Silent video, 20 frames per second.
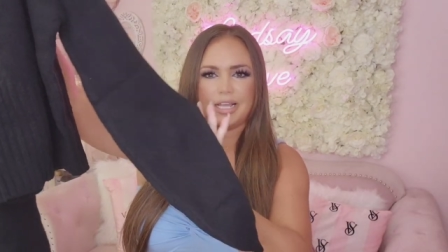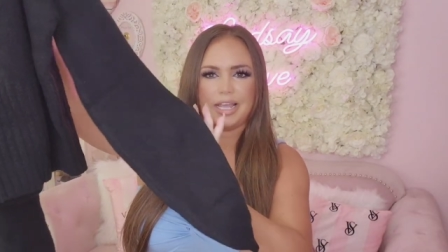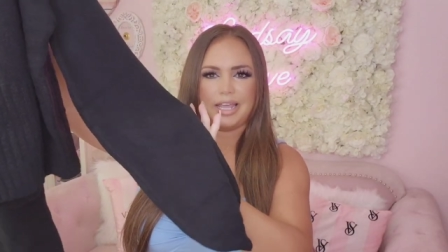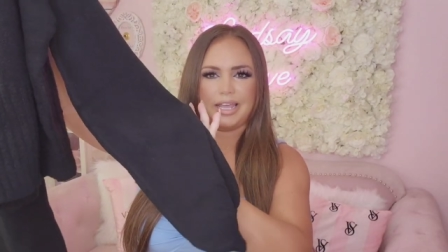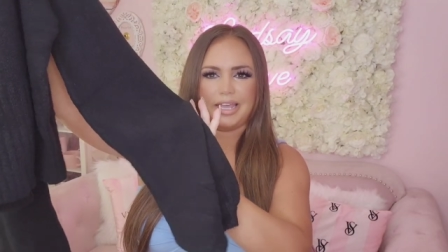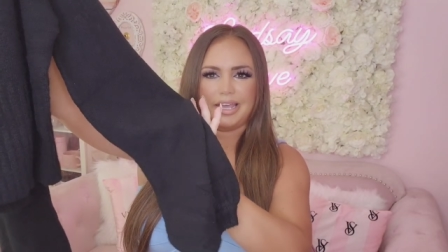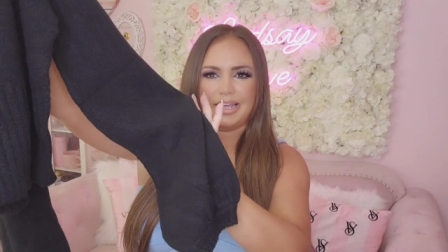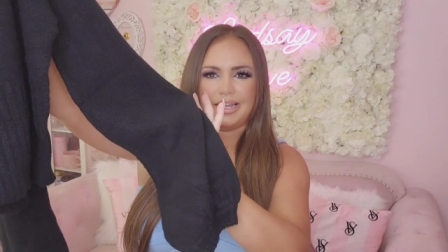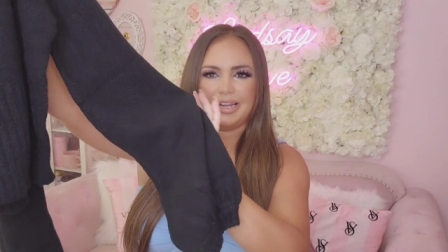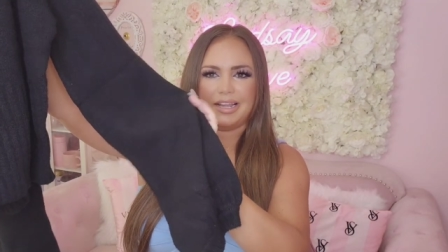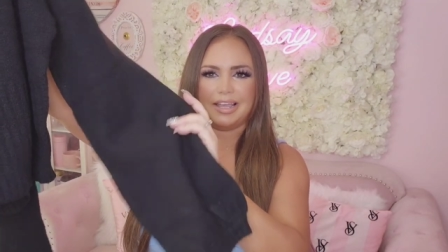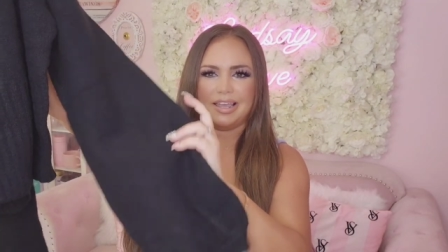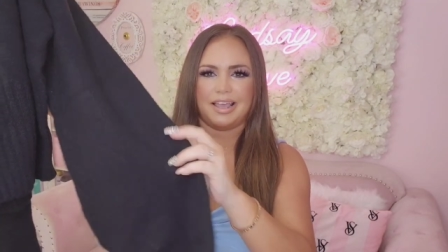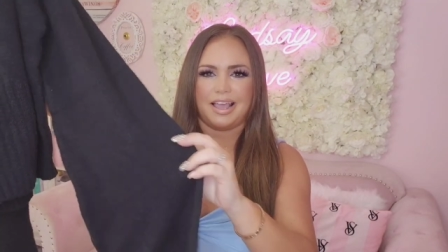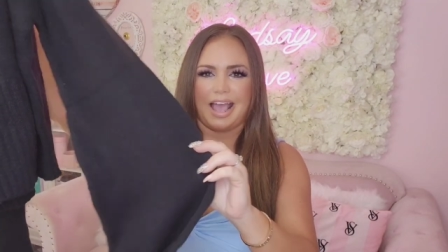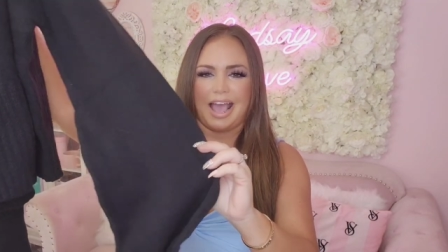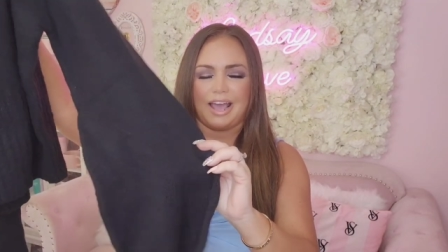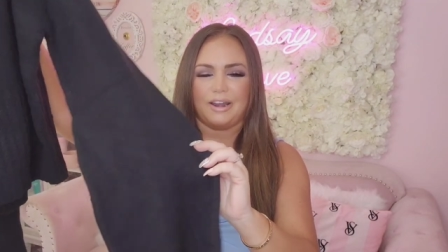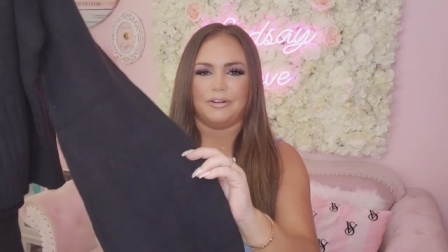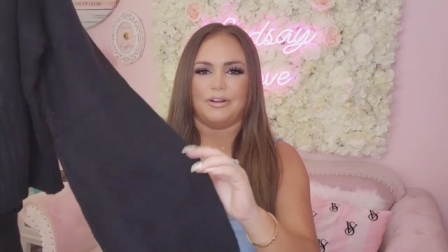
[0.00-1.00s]
and
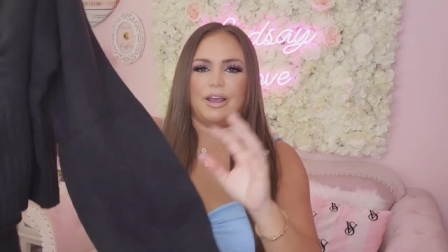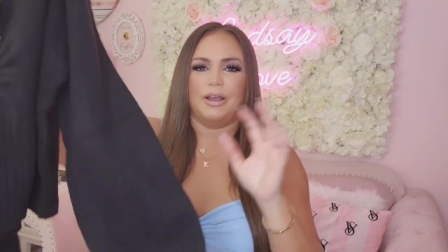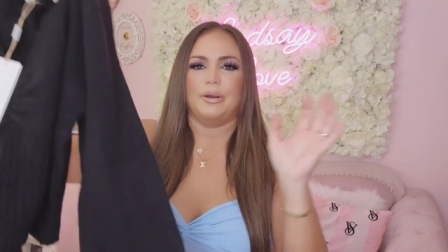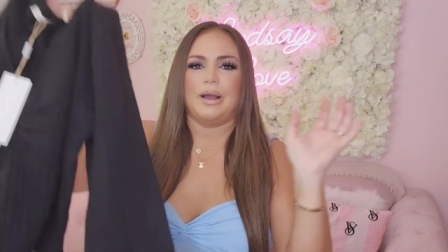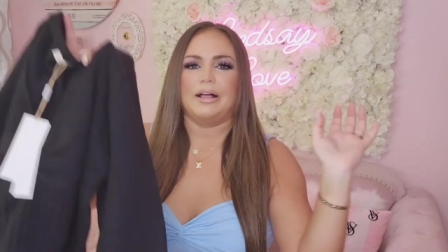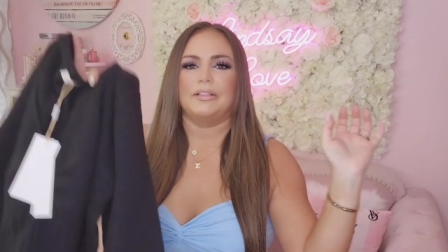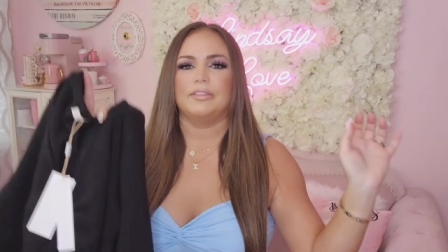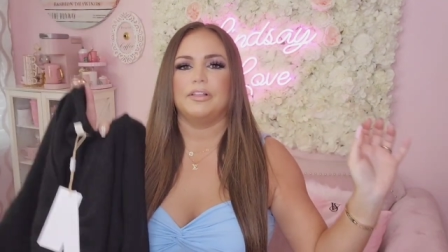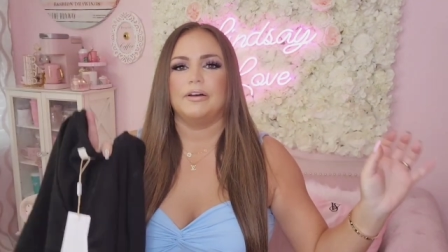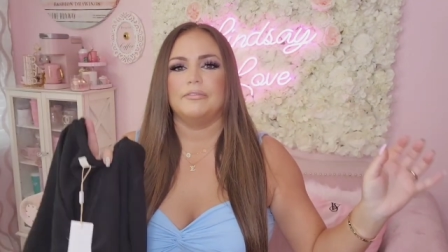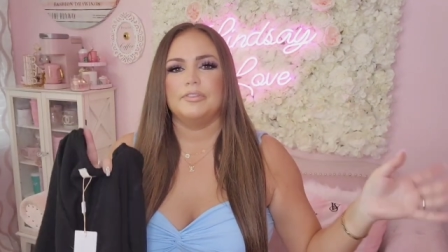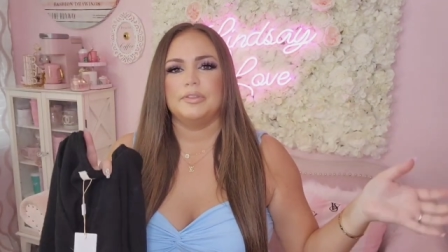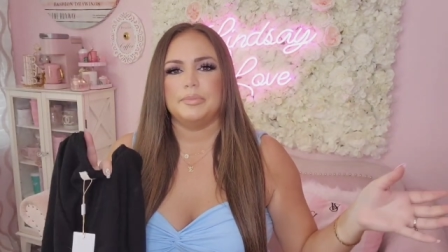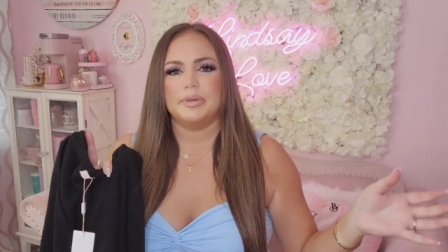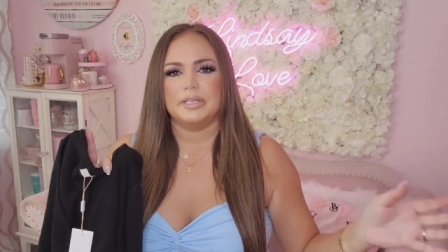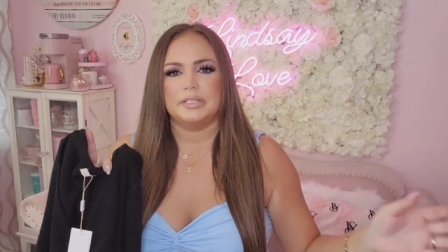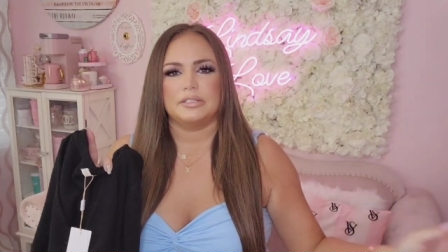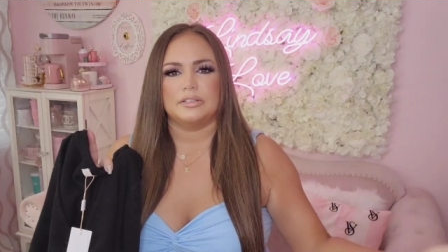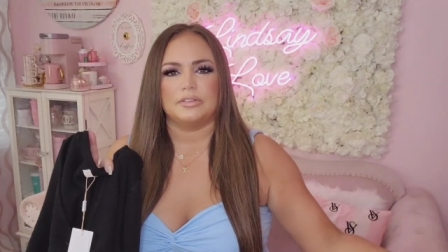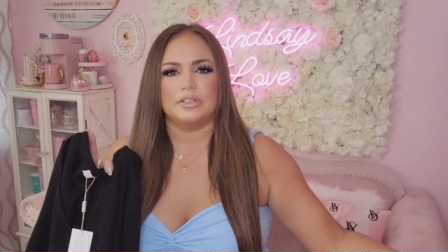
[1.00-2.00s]
I don't know, I love the
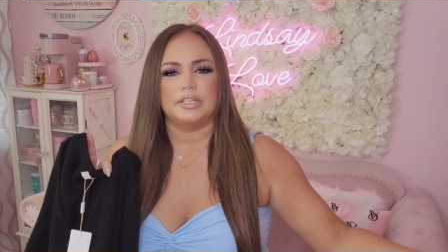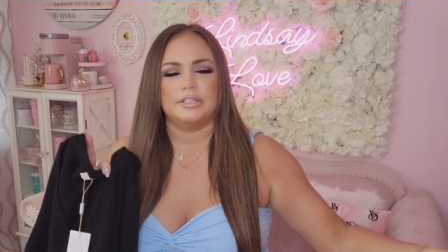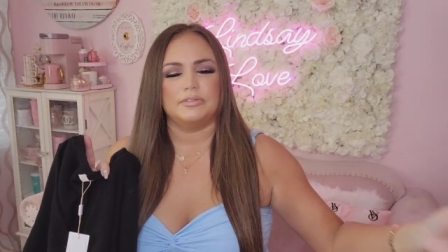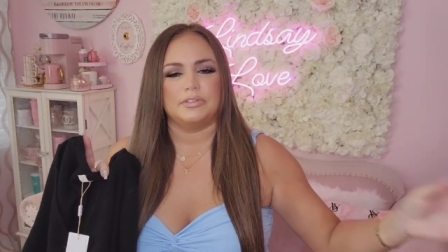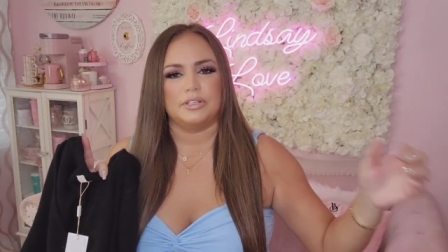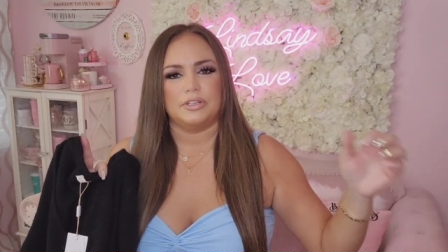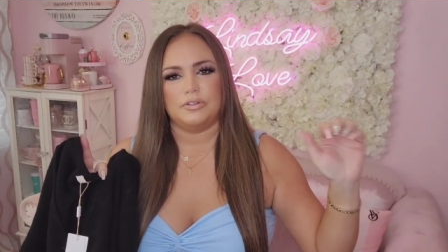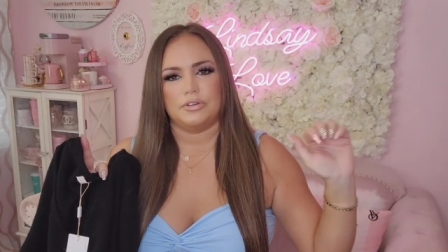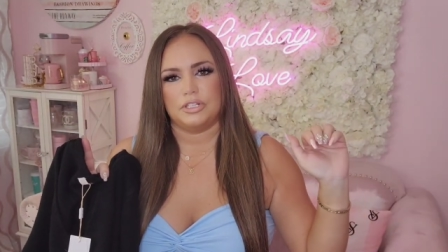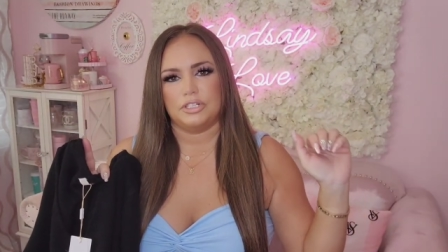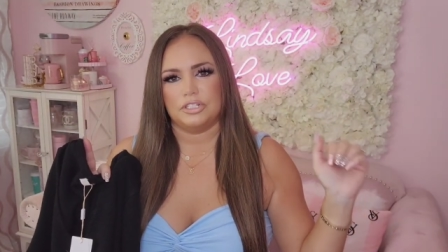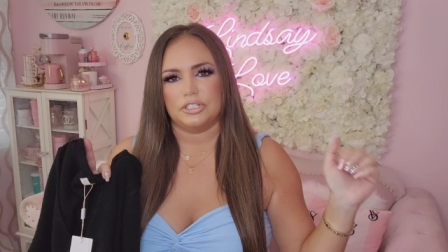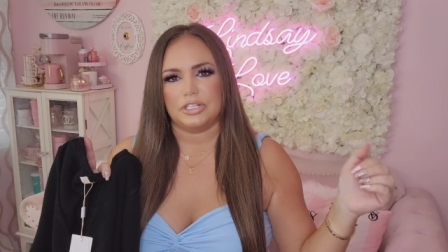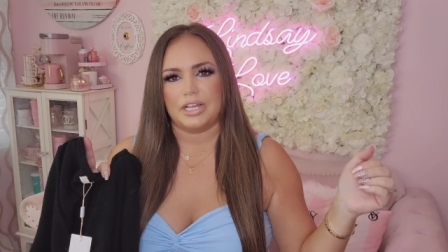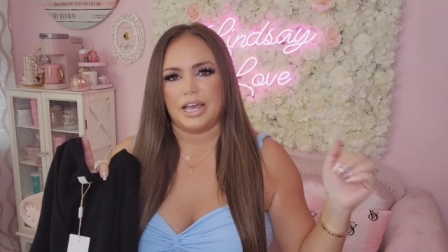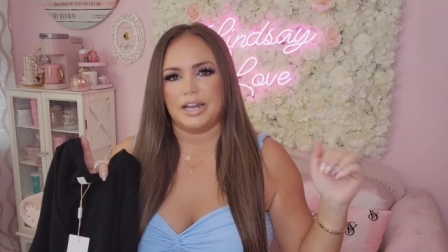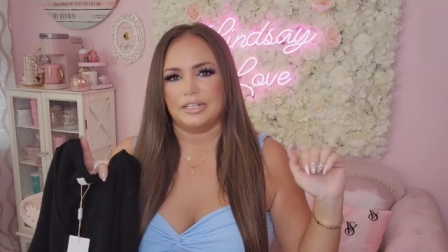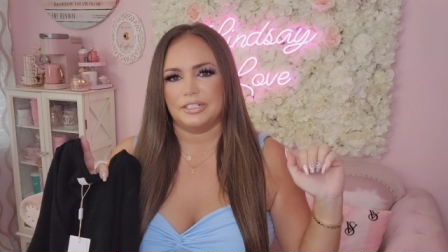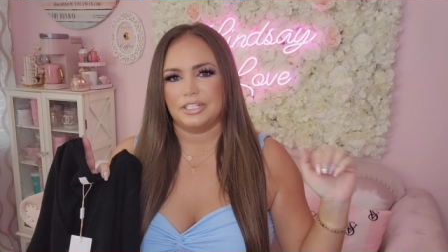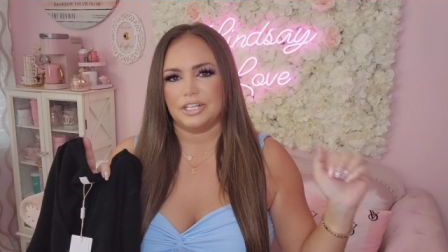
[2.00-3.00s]
big sleeves that you can just
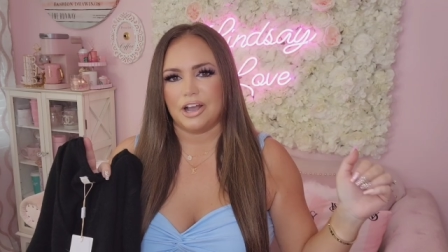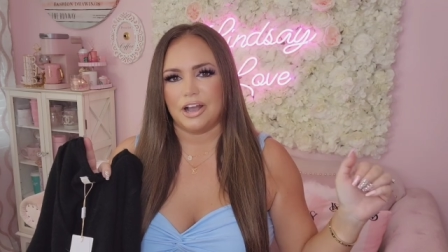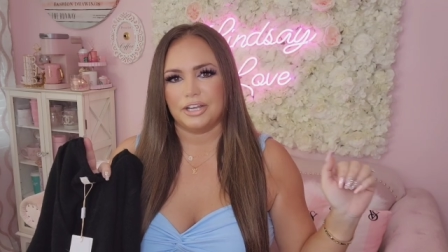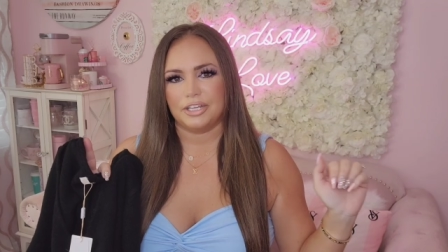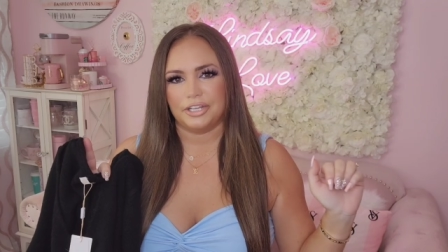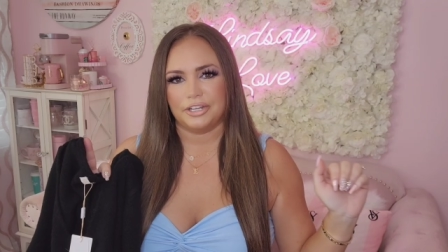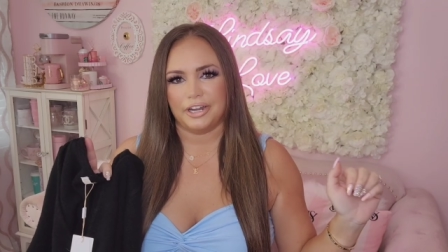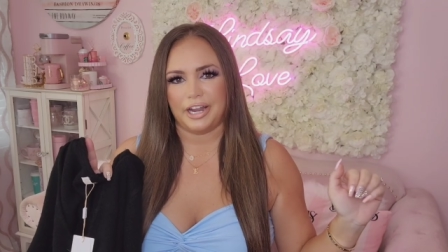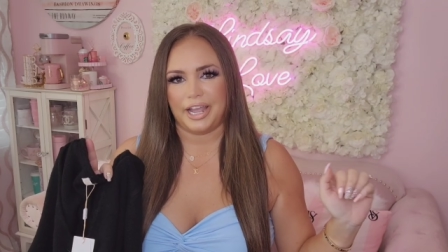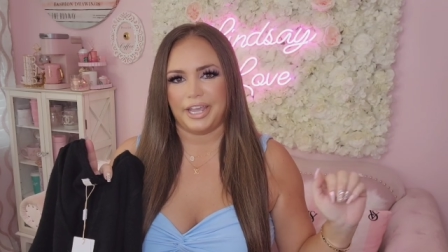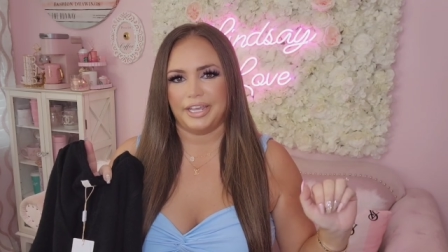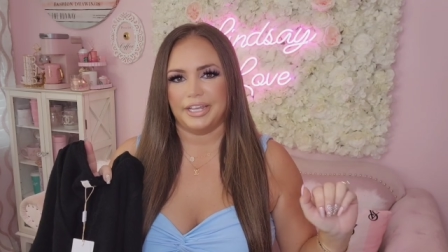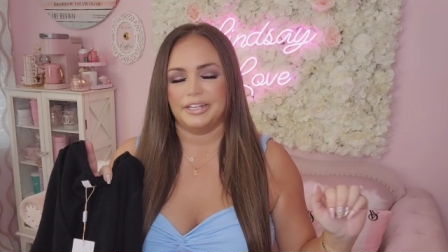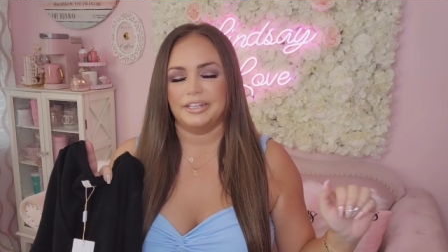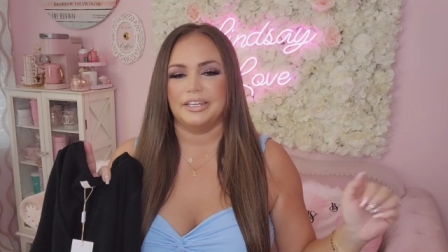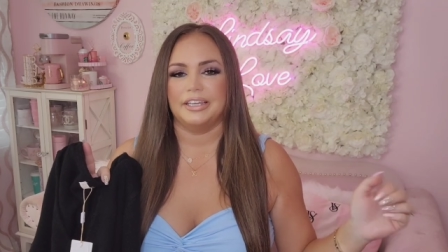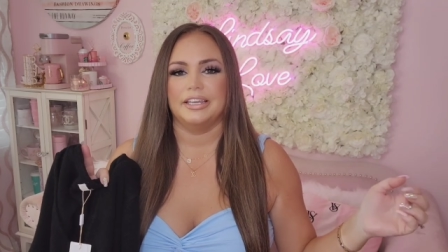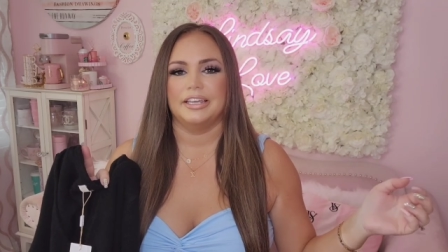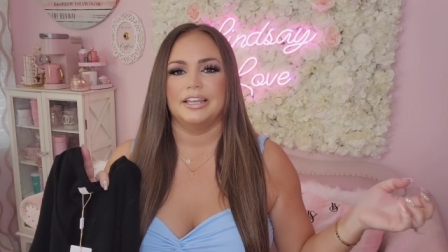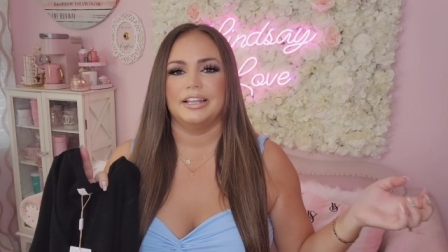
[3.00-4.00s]
kind of tuck your
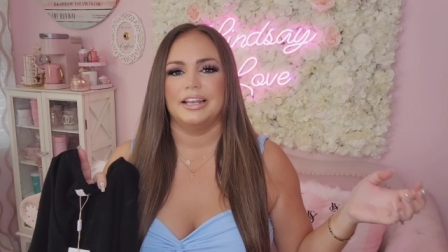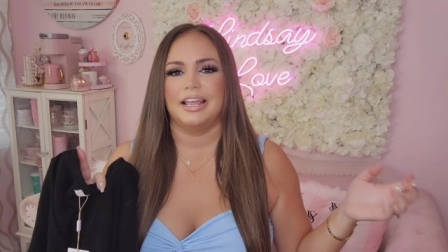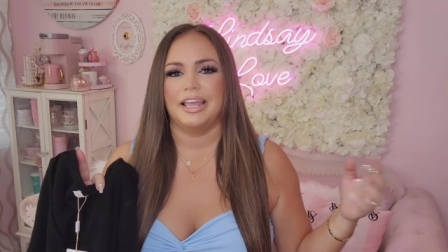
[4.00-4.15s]
hand in,